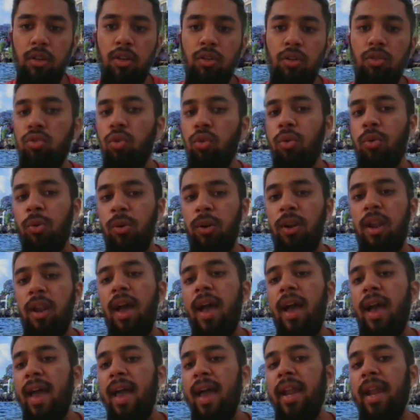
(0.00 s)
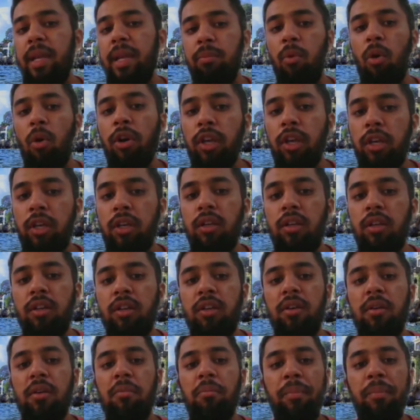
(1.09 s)
Don't let anybody
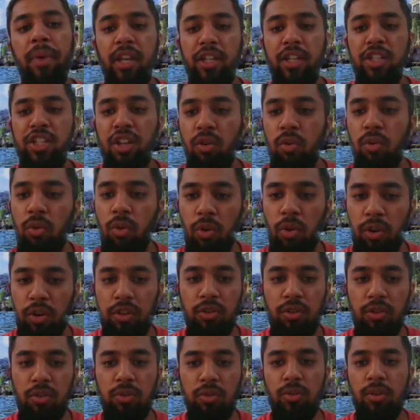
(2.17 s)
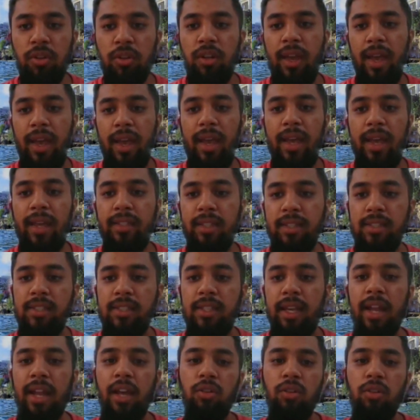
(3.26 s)
pigeonhole you into saying
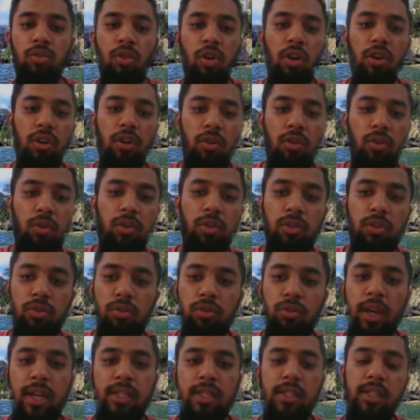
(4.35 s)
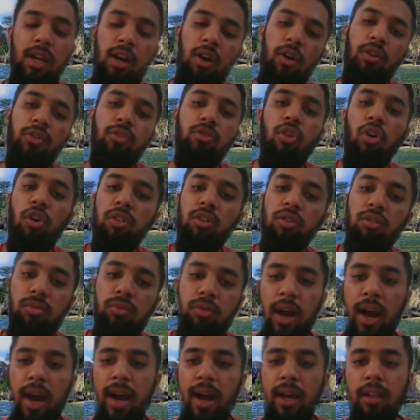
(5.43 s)
that you gotta go do this or you gotta do
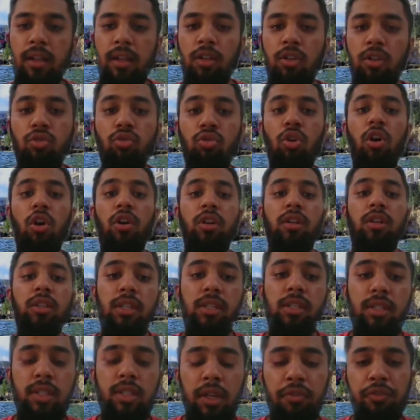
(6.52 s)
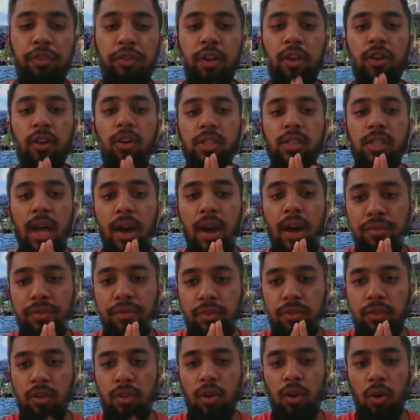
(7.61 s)
that. You gotta decide for yourself
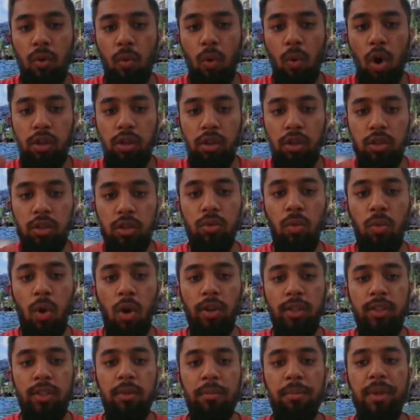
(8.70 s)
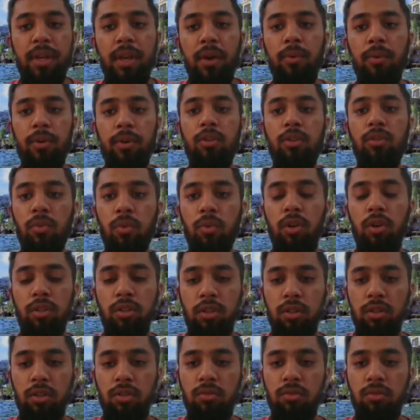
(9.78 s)
what you want to be and what you want to do.